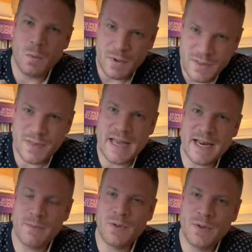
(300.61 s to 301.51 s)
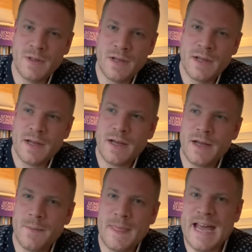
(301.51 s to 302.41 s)
with the animal,
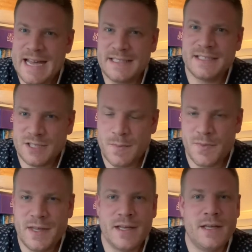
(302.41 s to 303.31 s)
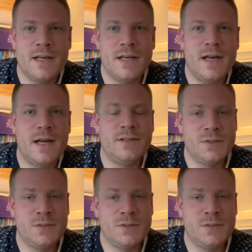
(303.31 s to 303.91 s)
adds something to